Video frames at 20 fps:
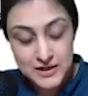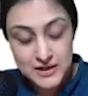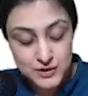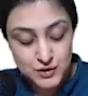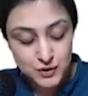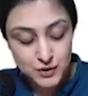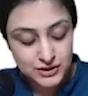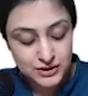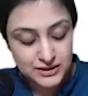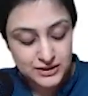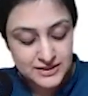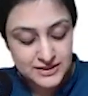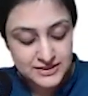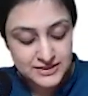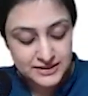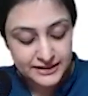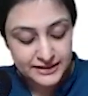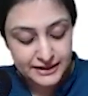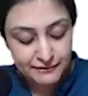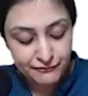so
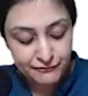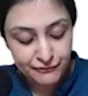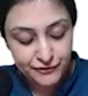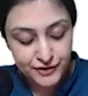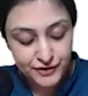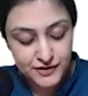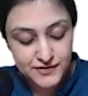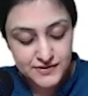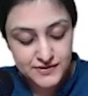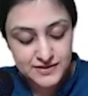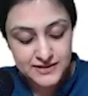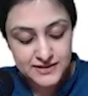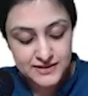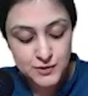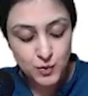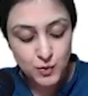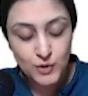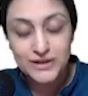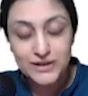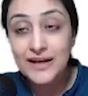this difference
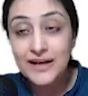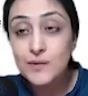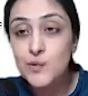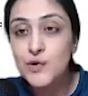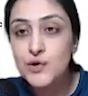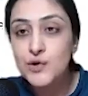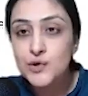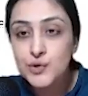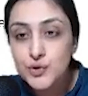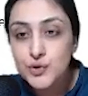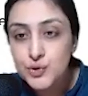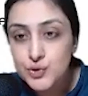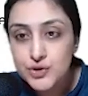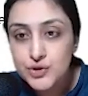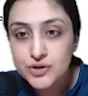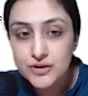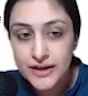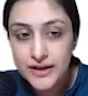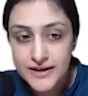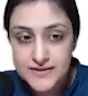is what i want to
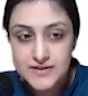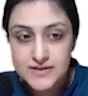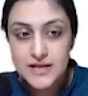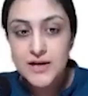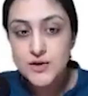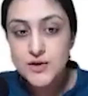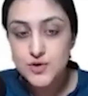utilize